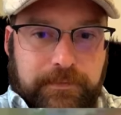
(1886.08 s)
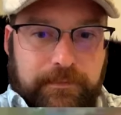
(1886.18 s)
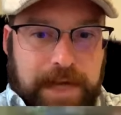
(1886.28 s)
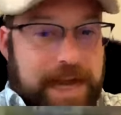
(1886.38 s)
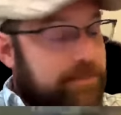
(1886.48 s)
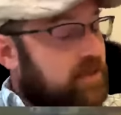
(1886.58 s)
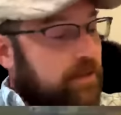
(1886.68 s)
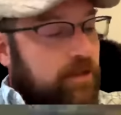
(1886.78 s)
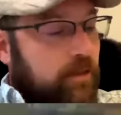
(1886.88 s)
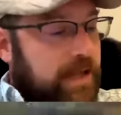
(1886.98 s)

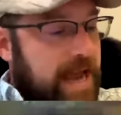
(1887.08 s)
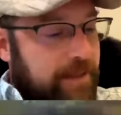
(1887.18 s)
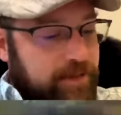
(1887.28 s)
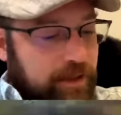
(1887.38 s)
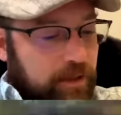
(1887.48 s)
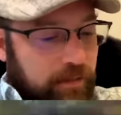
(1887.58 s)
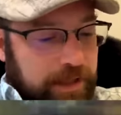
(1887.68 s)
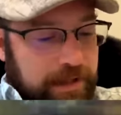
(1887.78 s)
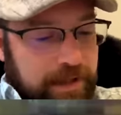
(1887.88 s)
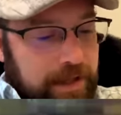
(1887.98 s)
Absolutely, absolutely.
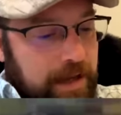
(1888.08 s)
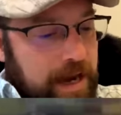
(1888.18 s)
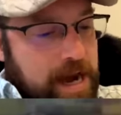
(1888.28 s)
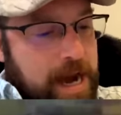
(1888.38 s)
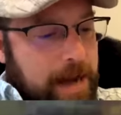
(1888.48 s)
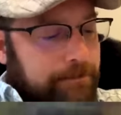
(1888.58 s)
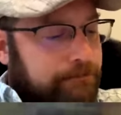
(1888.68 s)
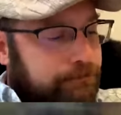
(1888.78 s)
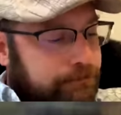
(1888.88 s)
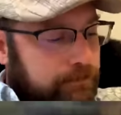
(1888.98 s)
Um,
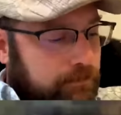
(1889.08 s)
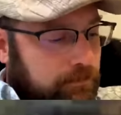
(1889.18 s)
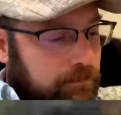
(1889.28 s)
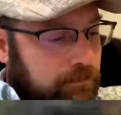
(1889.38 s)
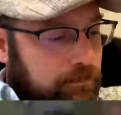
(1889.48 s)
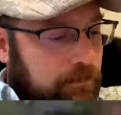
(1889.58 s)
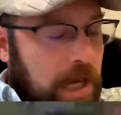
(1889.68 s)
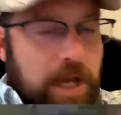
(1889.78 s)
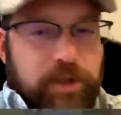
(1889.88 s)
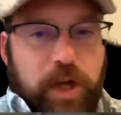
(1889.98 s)
Just like these rebels
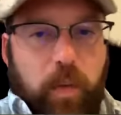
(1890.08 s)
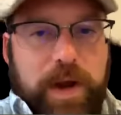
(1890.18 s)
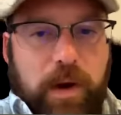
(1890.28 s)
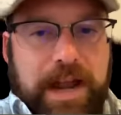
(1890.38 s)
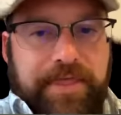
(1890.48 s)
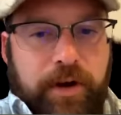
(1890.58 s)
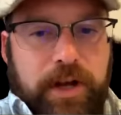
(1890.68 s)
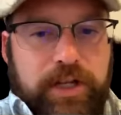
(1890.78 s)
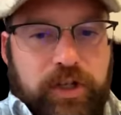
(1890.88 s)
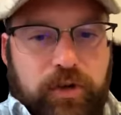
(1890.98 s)
so get featured on each minutes.
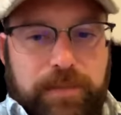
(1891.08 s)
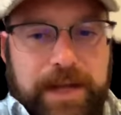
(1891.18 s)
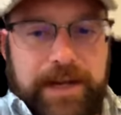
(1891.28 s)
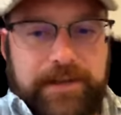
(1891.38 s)
other.